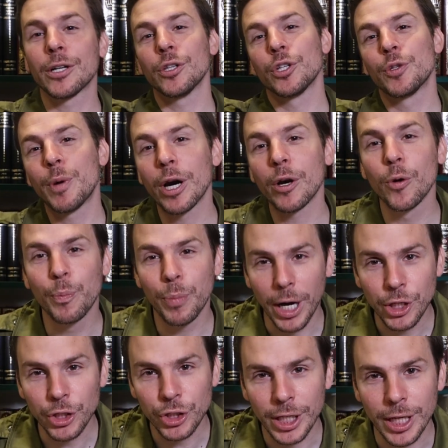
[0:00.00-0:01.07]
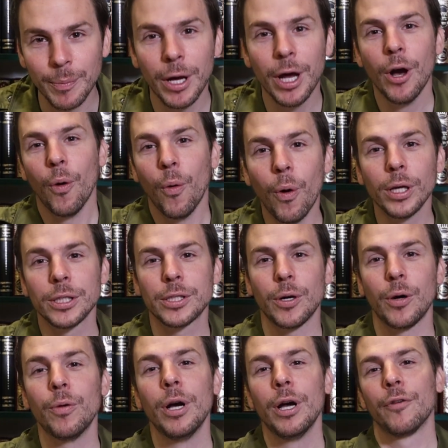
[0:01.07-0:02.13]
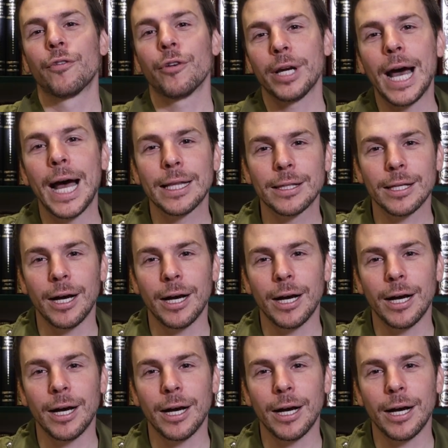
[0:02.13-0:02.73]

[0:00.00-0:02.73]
HaKadosh Baruch Hu punished him also for not,